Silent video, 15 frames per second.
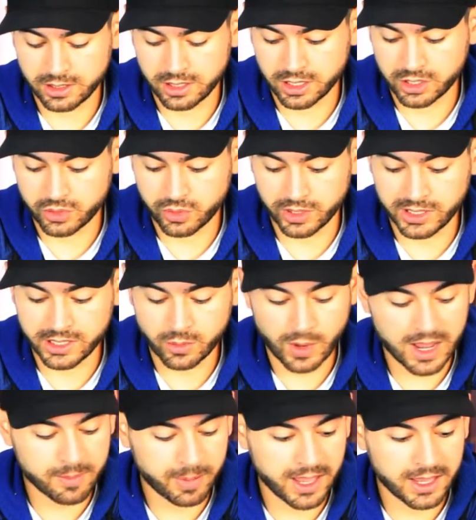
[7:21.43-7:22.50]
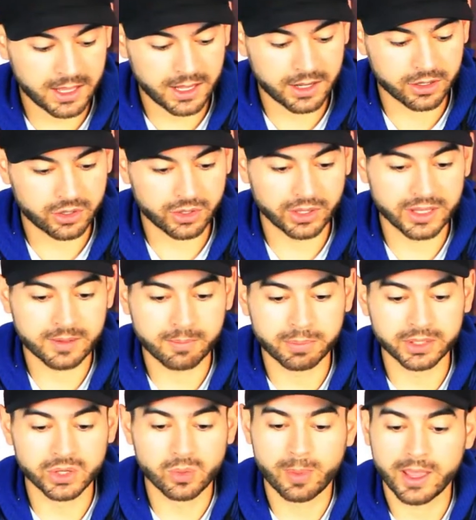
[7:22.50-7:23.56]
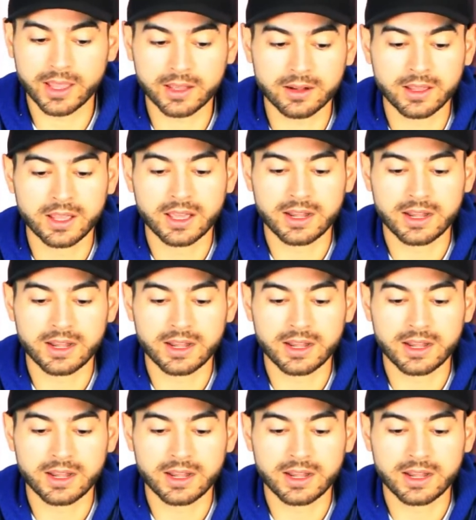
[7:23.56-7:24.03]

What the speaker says: acrylic white paint and acrylic blue paint.